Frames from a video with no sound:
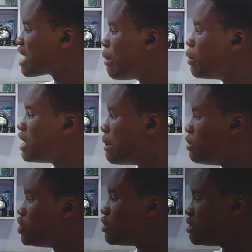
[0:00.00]
carbon
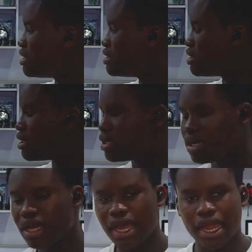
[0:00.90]
emission data
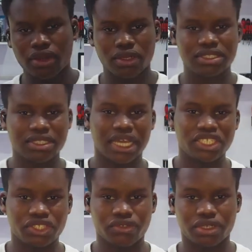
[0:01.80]
across
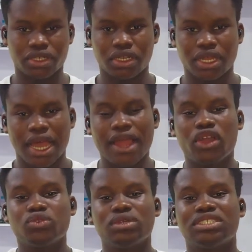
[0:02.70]
Nigeria, across
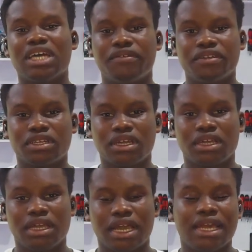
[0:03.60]
West Africa,
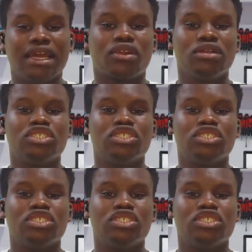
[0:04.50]
and across the